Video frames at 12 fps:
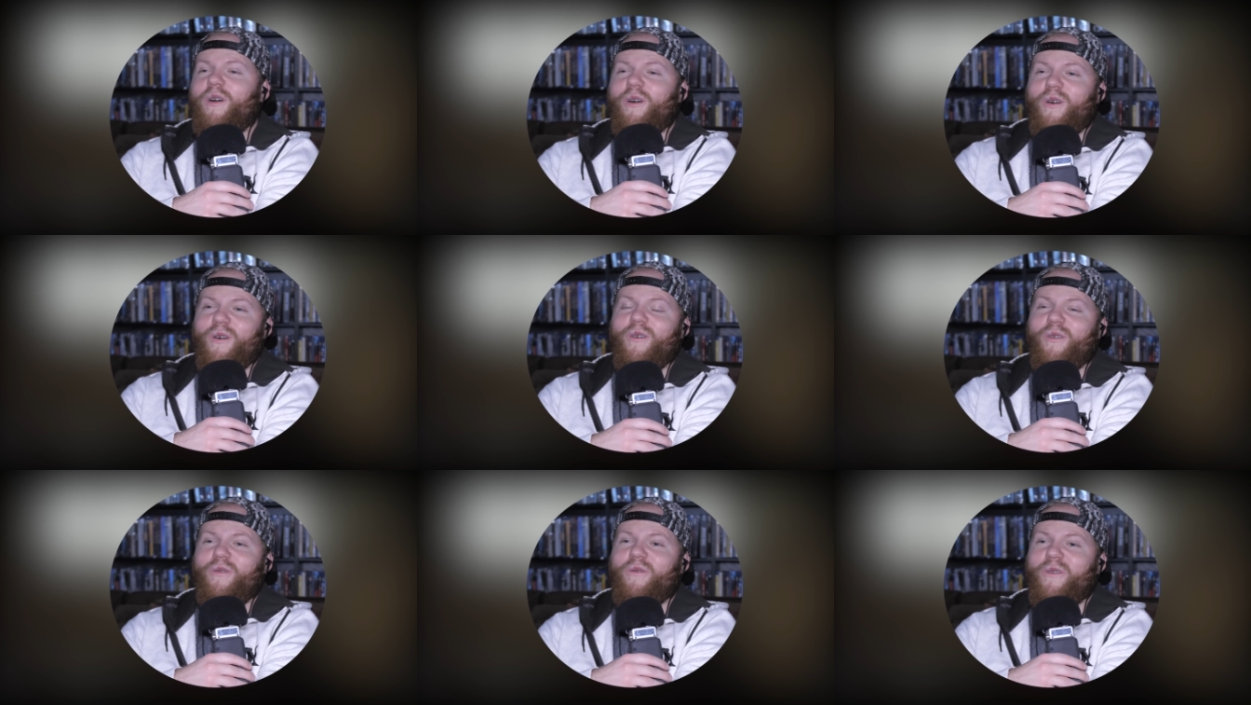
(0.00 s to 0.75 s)
Whoa,
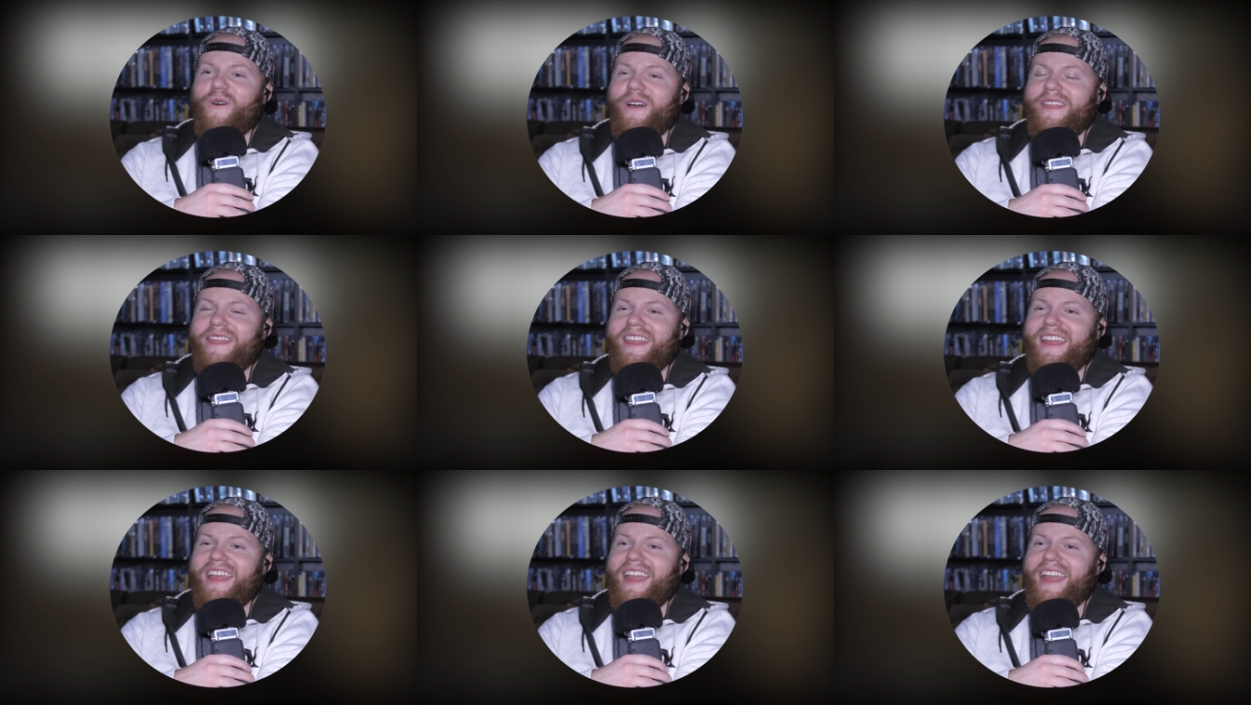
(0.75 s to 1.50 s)
what
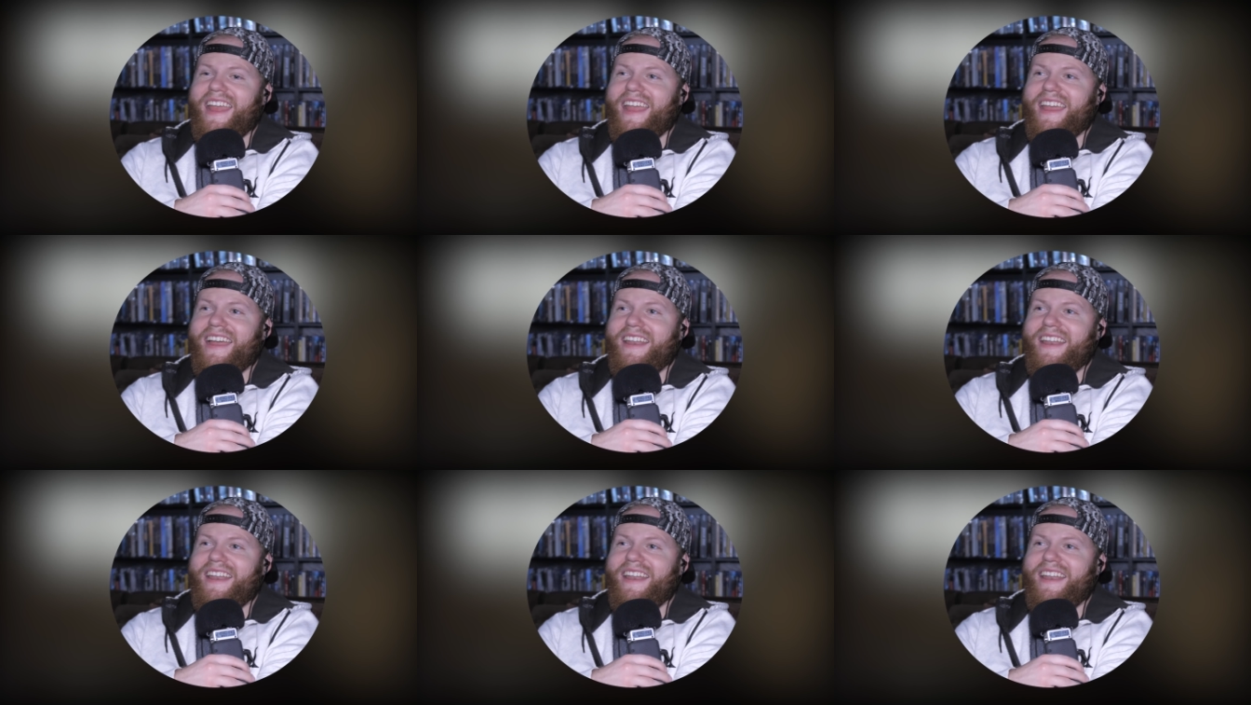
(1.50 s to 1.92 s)
the heck?